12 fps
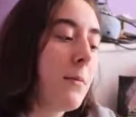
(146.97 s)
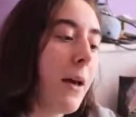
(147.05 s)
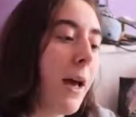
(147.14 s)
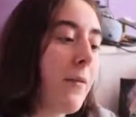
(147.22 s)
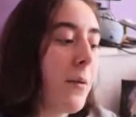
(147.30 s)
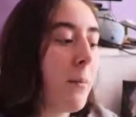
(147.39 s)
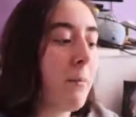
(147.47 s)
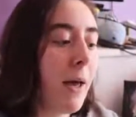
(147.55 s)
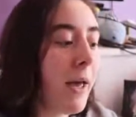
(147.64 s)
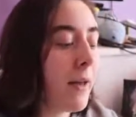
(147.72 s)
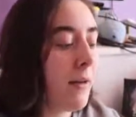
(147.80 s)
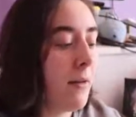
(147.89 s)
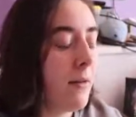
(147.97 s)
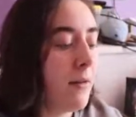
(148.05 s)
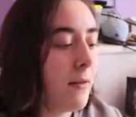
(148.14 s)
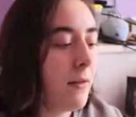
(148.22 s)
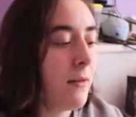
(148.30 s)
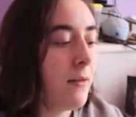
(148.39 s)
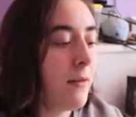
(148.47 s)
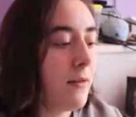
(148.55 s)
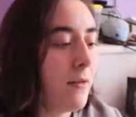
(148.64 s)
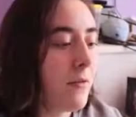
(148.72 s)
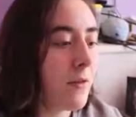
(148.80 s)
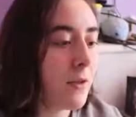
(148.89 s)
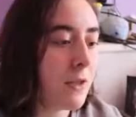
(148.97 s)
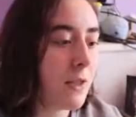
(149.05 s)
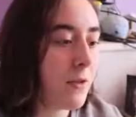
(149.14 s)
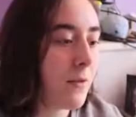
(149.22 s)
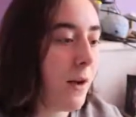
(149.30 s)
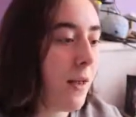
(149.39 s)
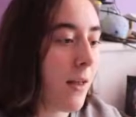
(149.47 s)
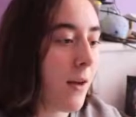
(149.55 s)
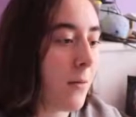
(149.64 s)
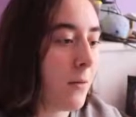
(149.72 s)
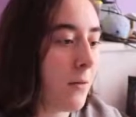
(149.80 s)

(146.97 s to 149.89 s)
have a bed for Cinderella.